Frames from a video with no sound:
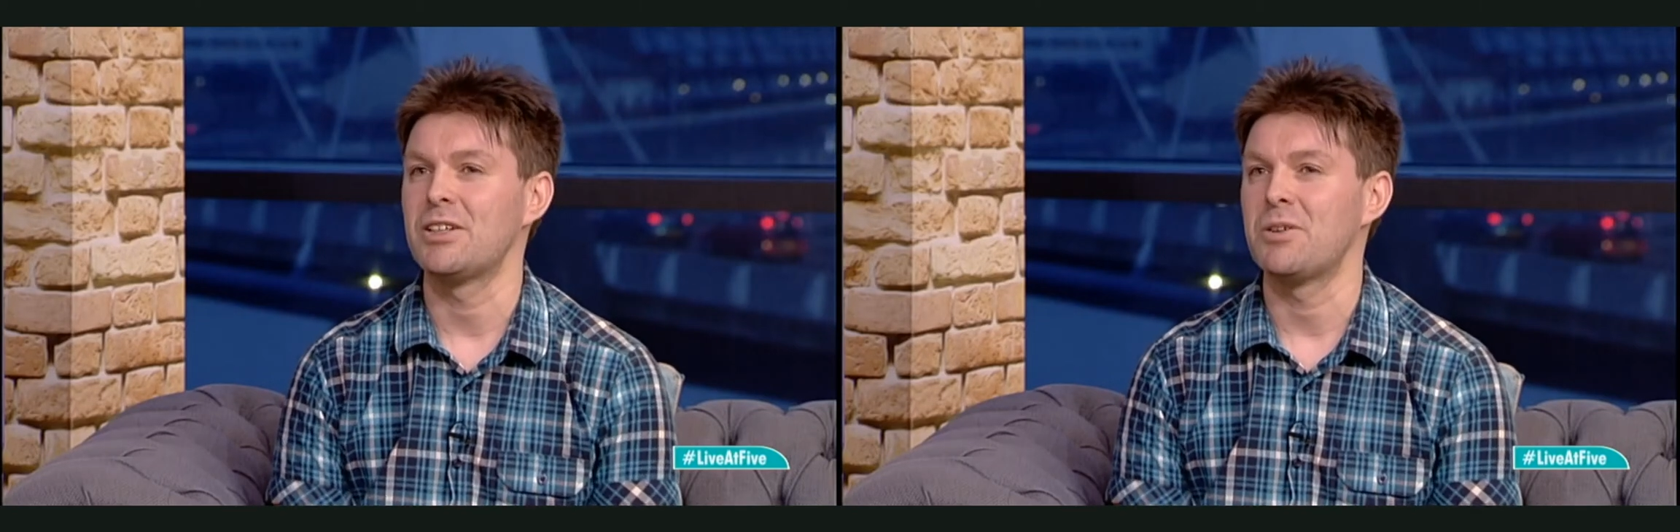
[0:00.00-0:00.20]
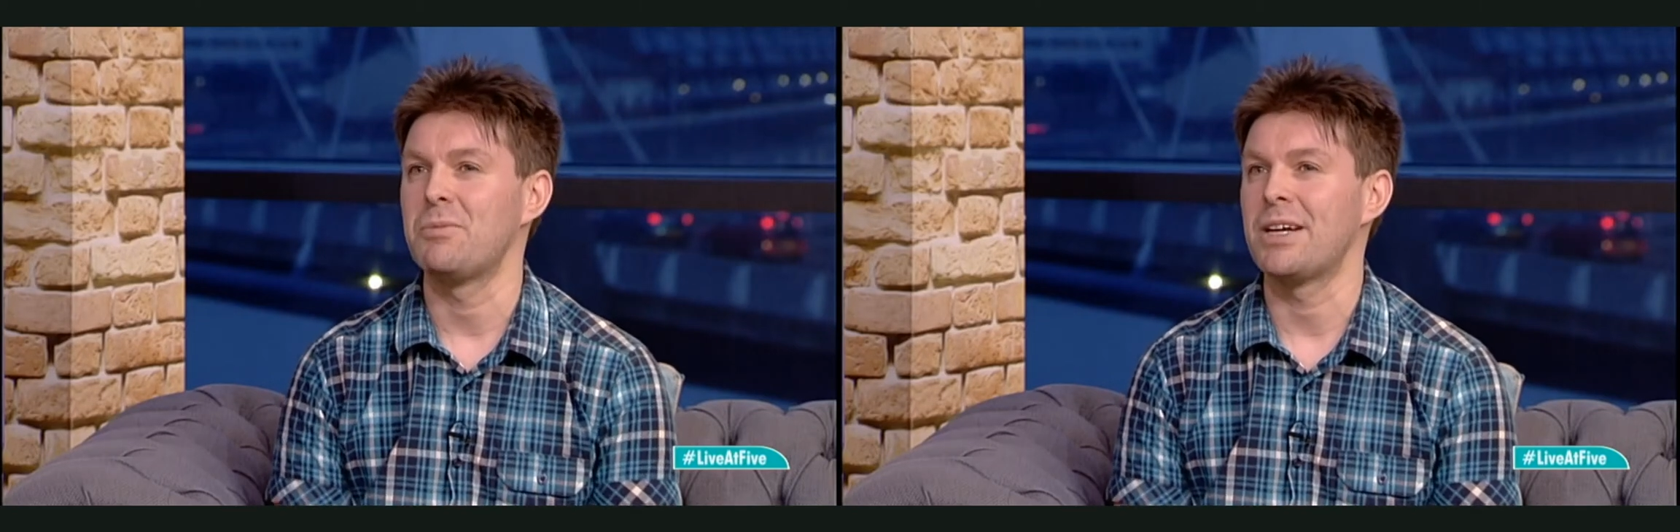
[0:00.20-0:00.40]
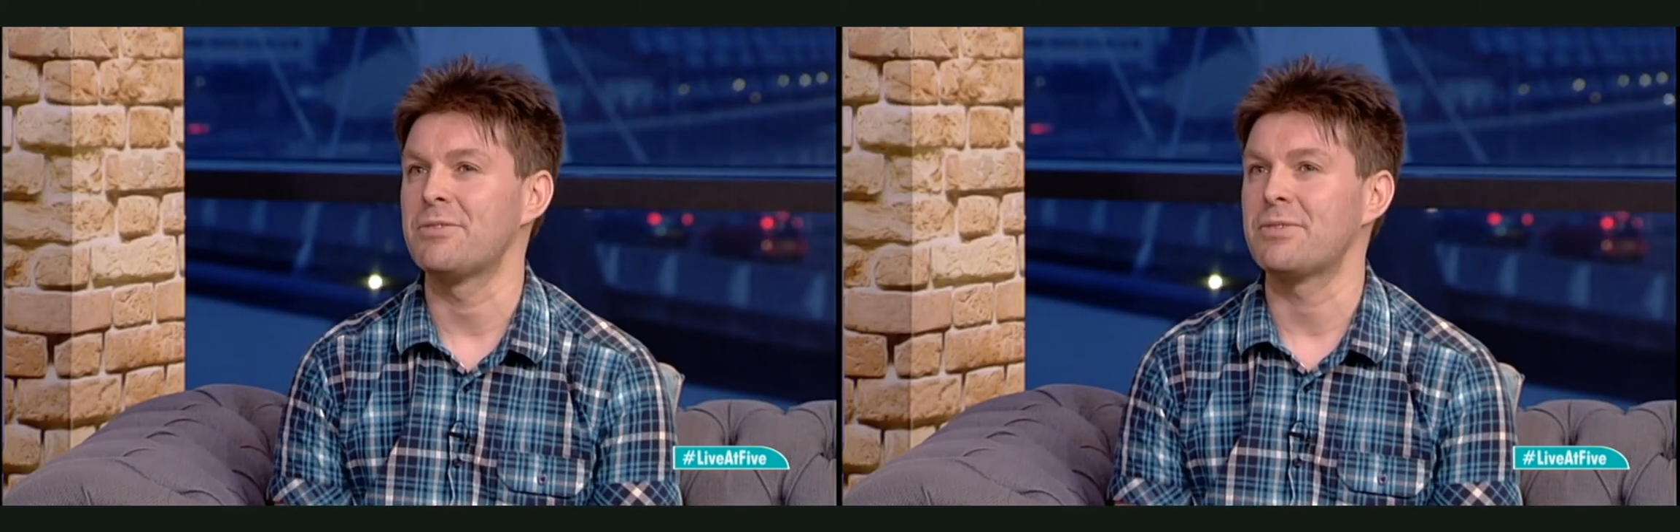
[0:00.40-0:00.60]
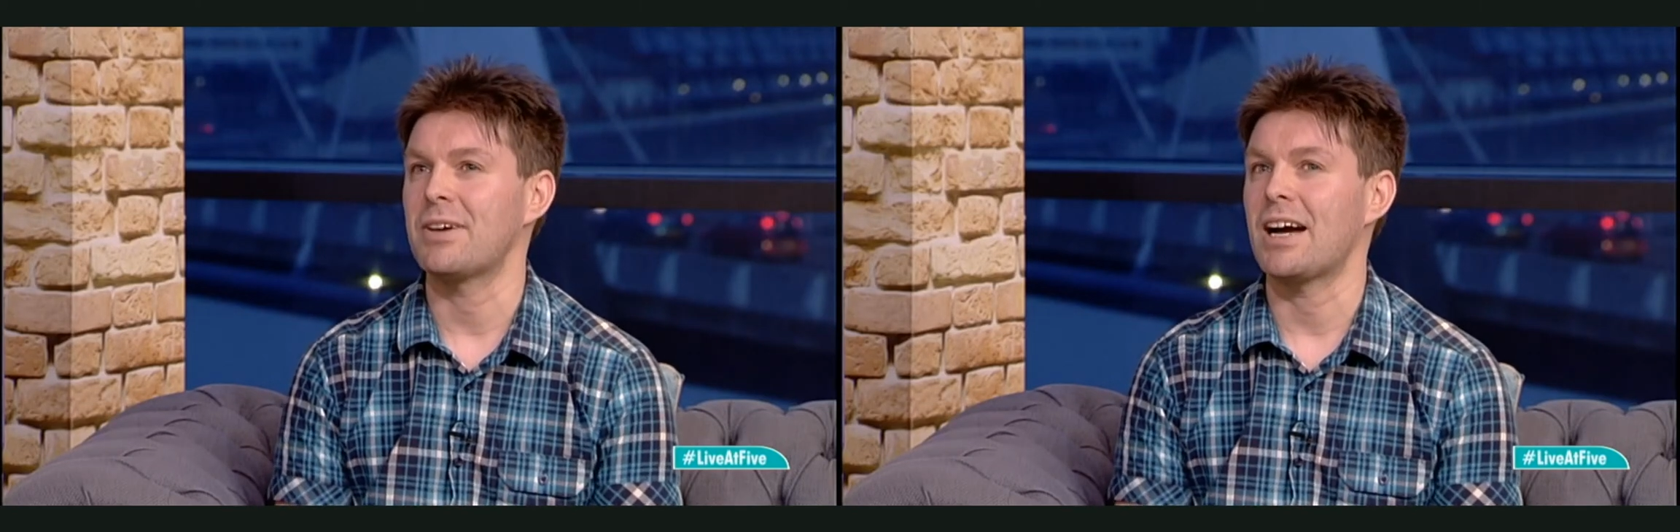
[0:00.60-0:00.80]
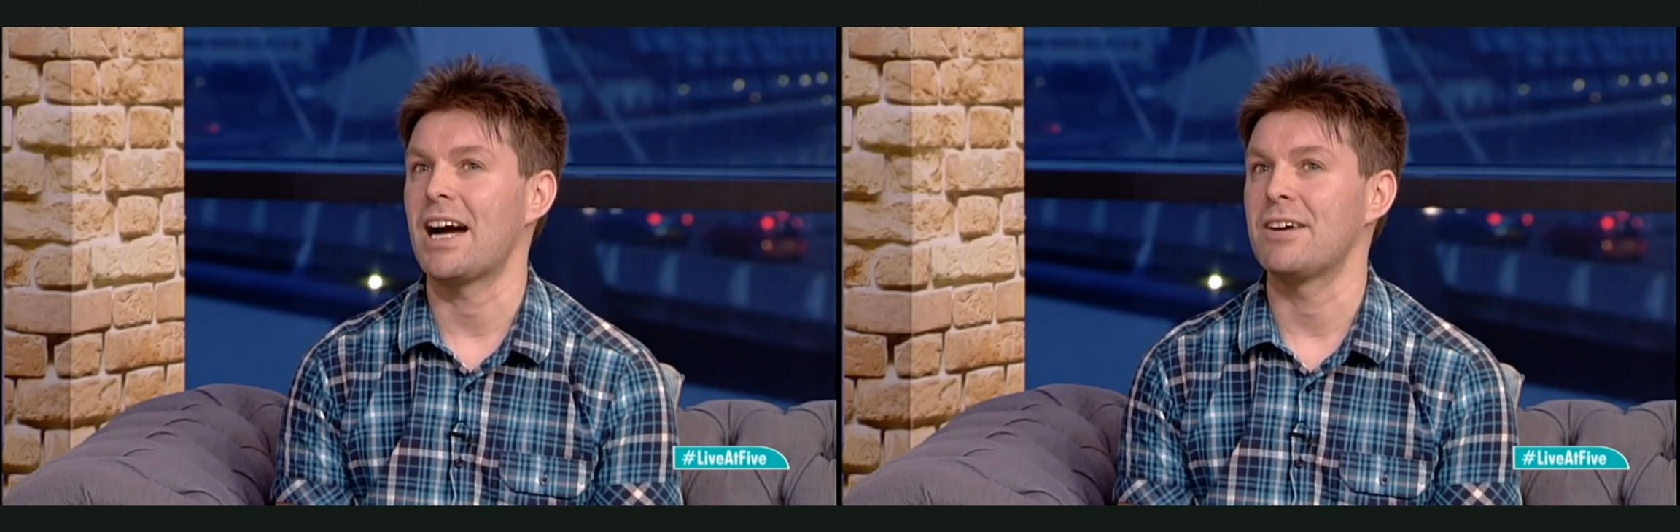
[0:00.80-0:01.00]
way of
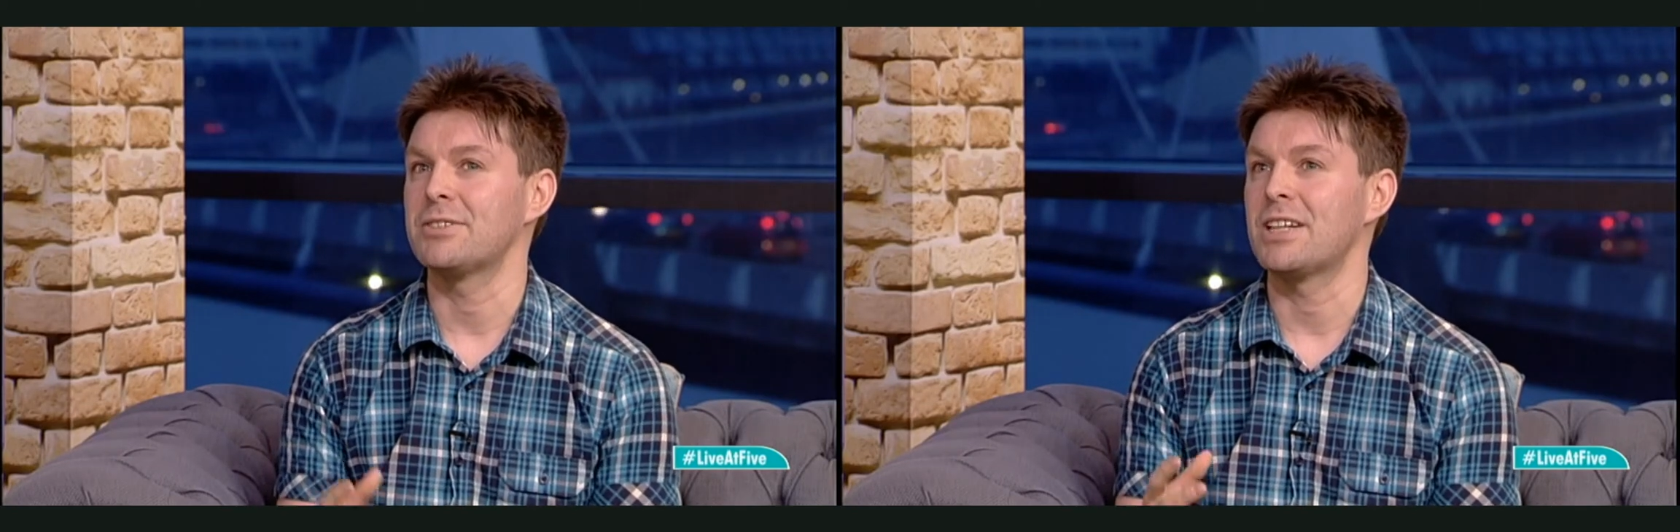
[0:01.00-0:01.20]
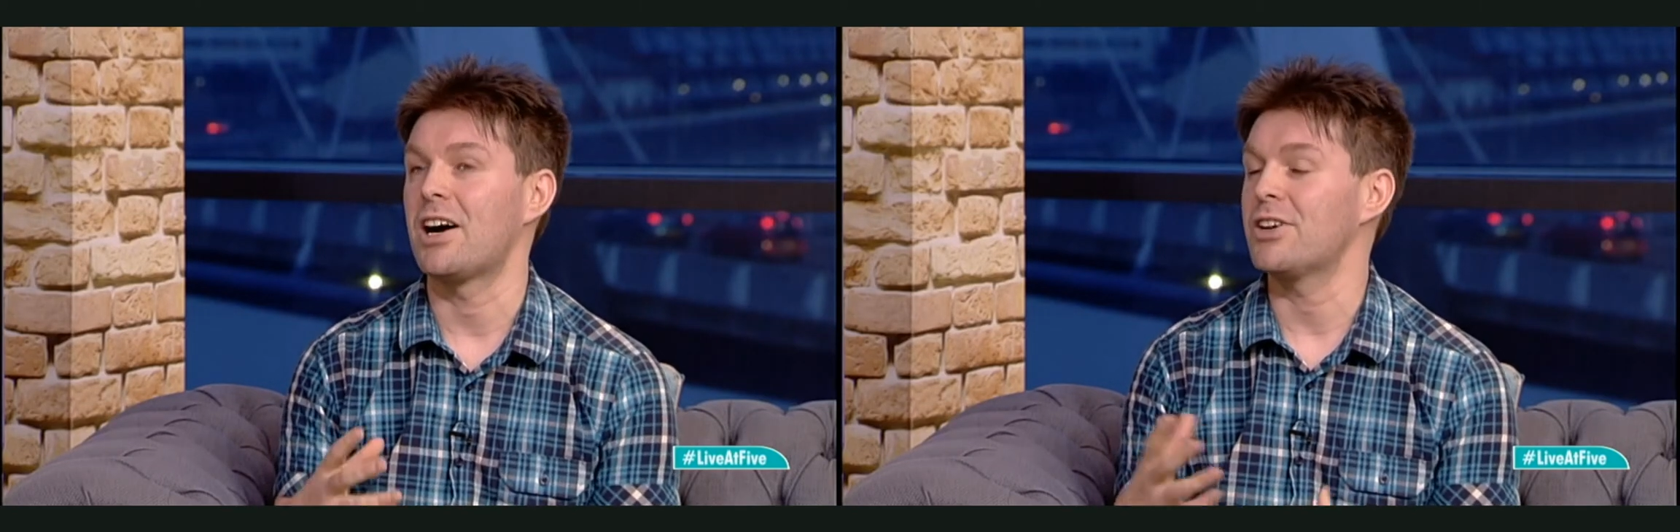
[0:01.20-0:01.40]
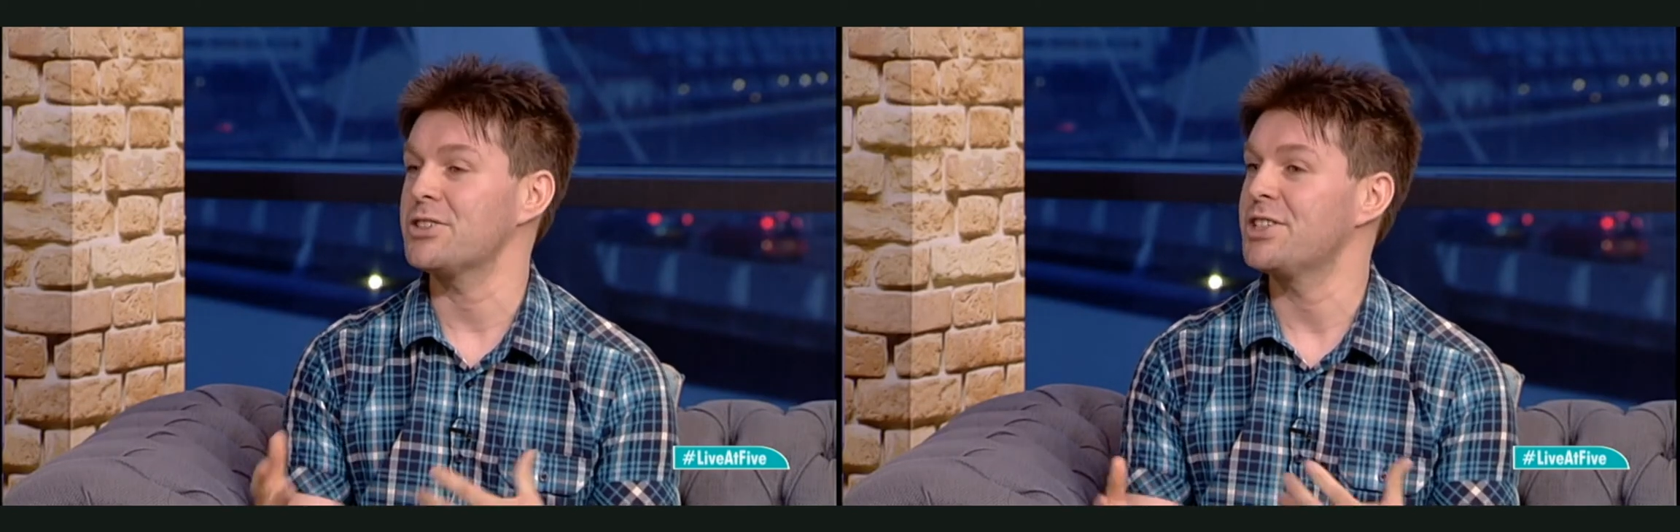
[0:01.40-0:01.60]
having art